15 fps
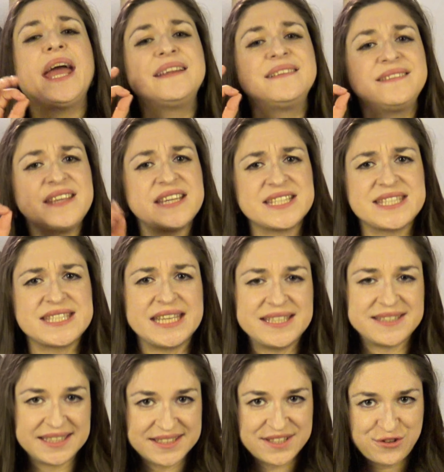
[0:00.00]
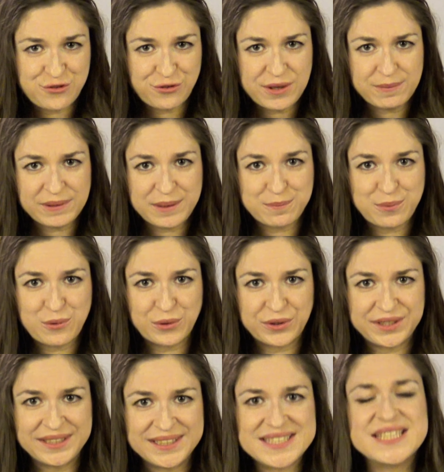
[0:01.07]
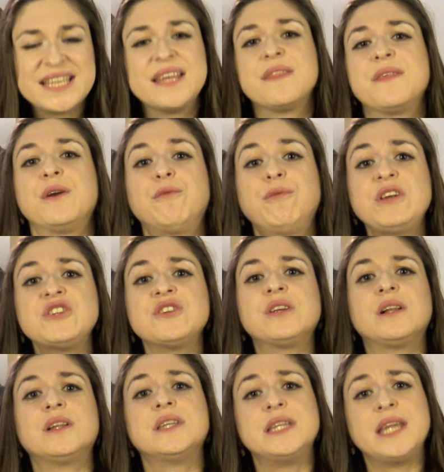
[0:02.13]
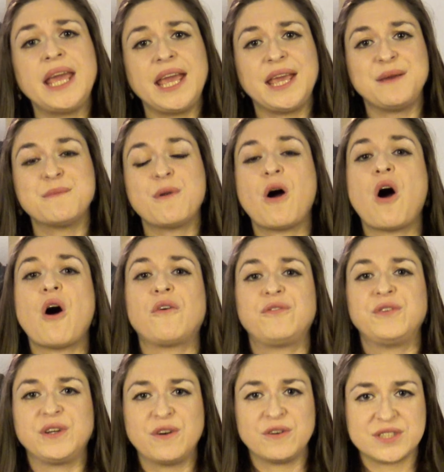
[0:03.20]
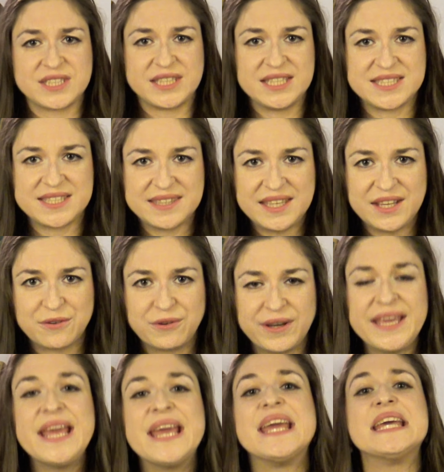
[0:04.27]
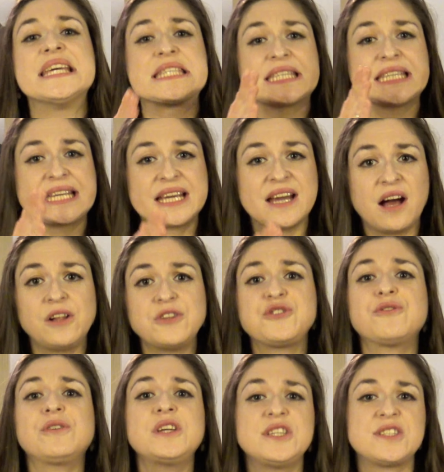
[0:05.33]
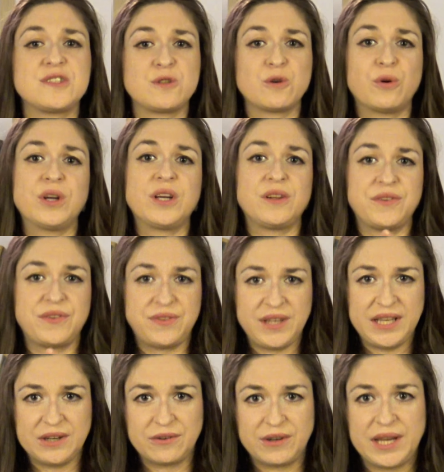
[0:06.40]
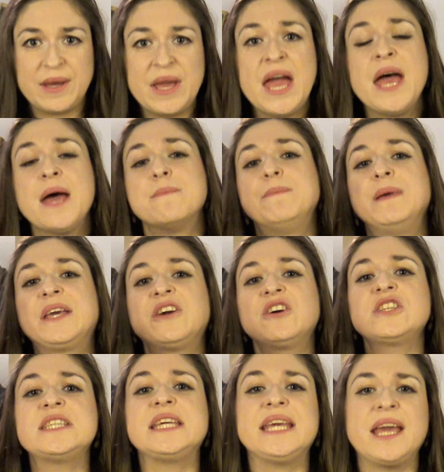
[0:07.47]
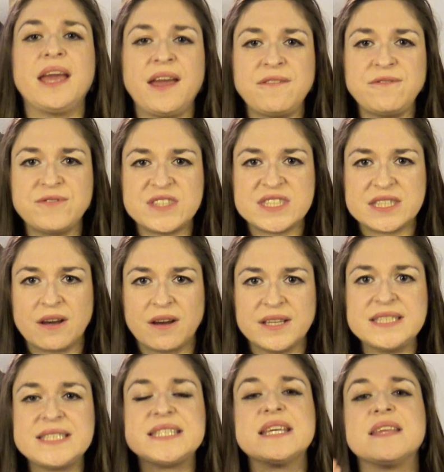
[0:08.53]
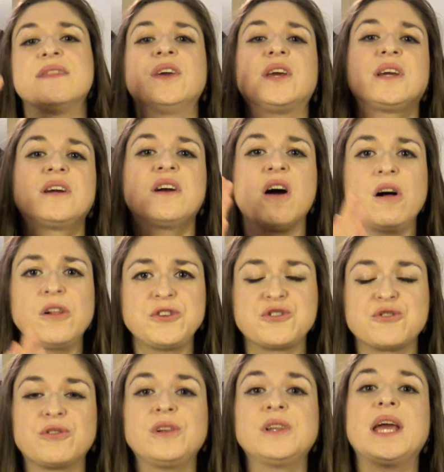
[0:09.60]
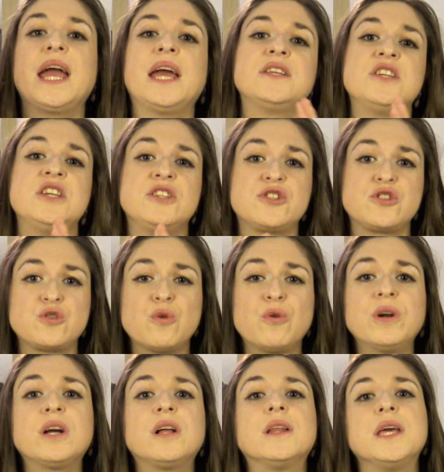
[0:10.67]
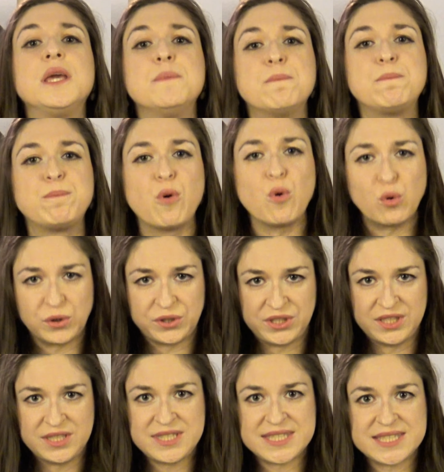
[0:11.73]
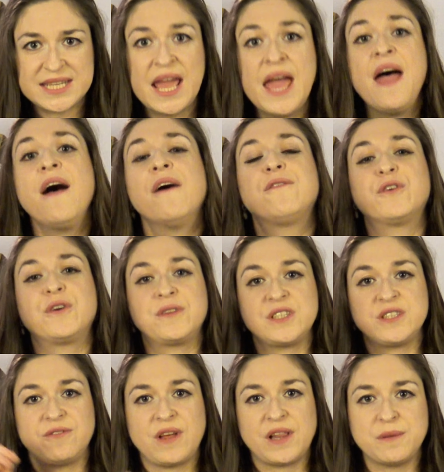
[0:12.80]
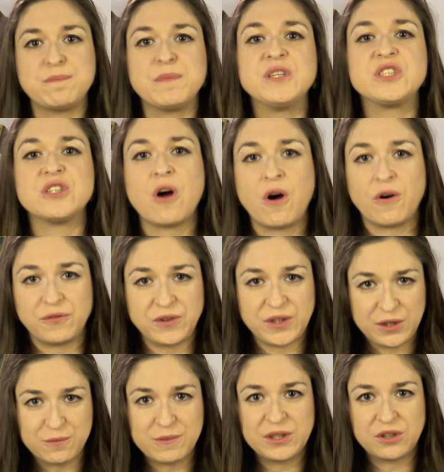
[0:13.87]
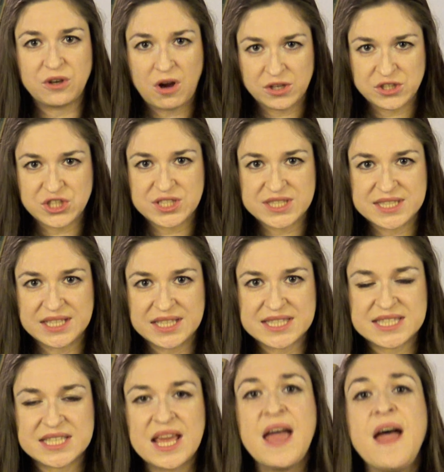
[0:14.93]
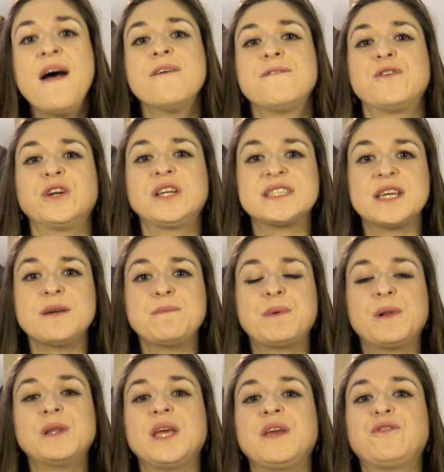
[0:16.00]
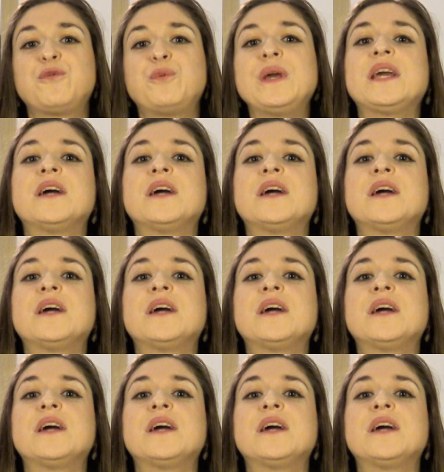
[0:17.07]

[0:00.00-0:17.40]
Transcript: And this is extremely important. The original name of Vygotsky's theory is cultural historical theory because he emphasized the cultural and historical importance for the development of human consciousness. For example, if we